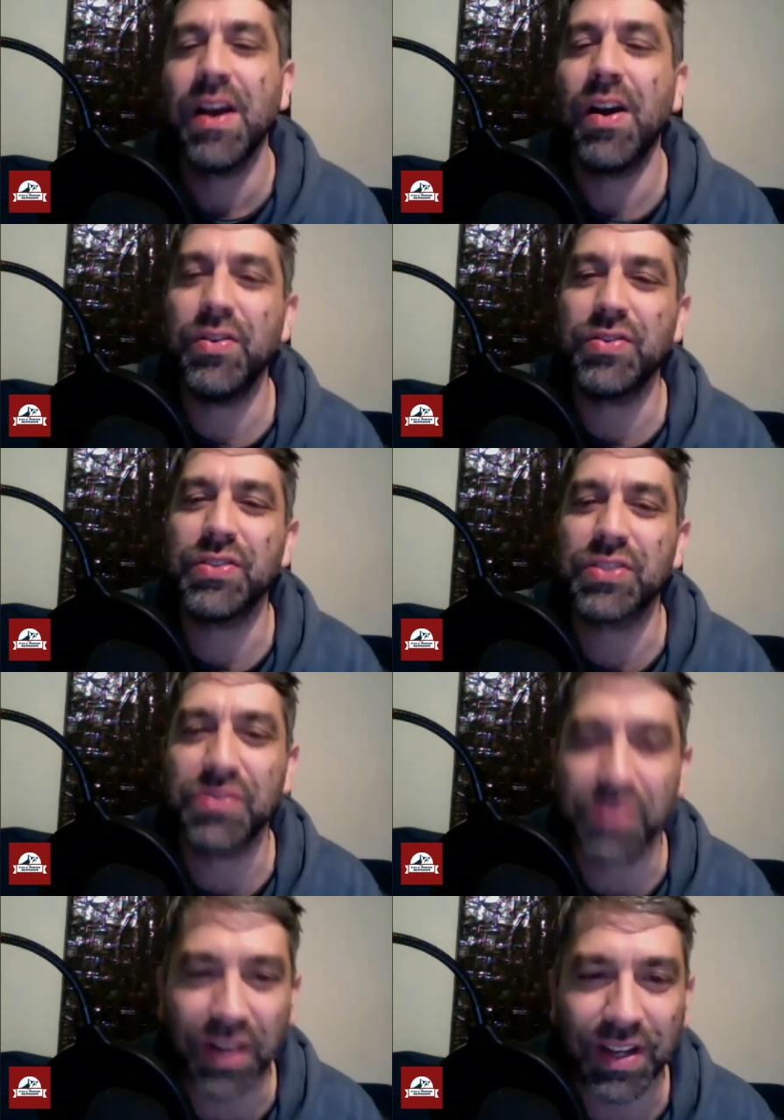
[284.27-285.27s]
ocean's
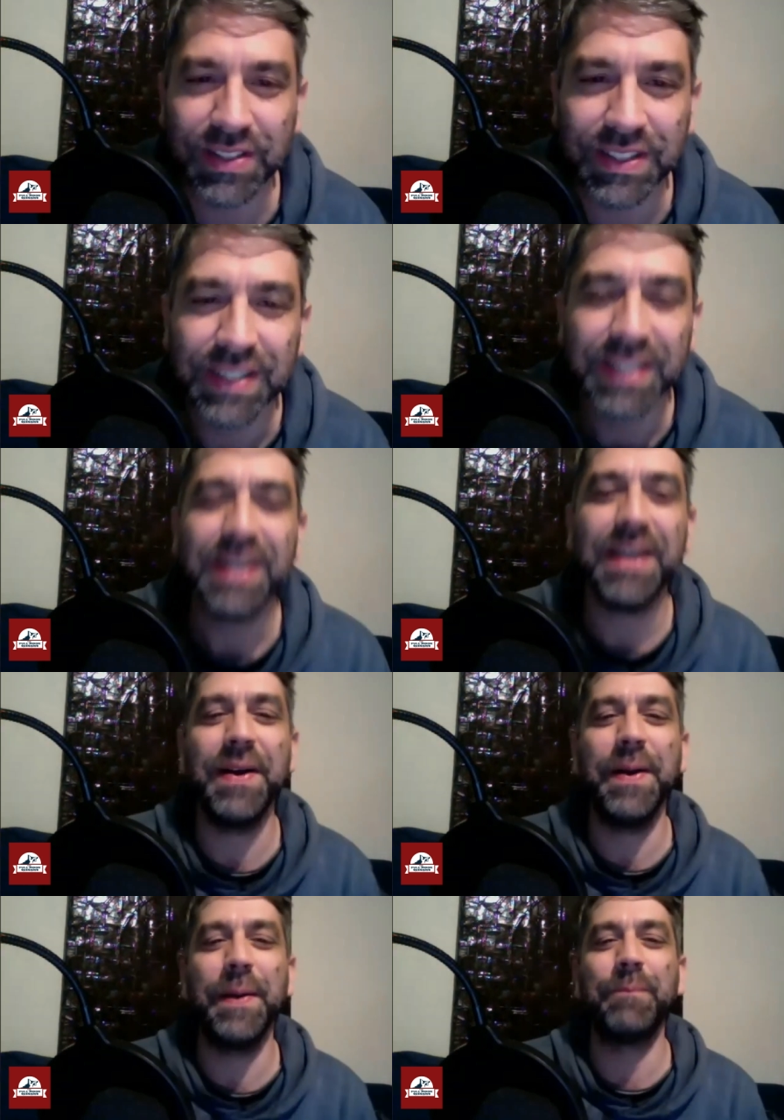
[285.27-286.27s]
crust.
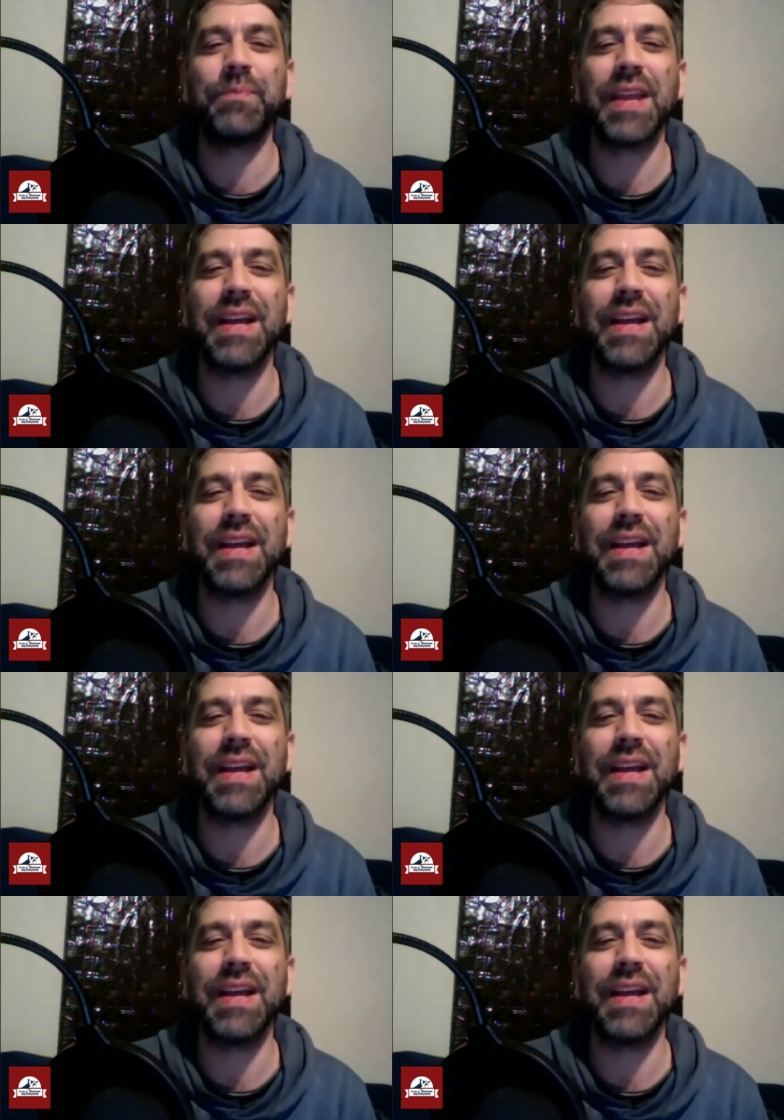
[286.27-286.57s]
Um,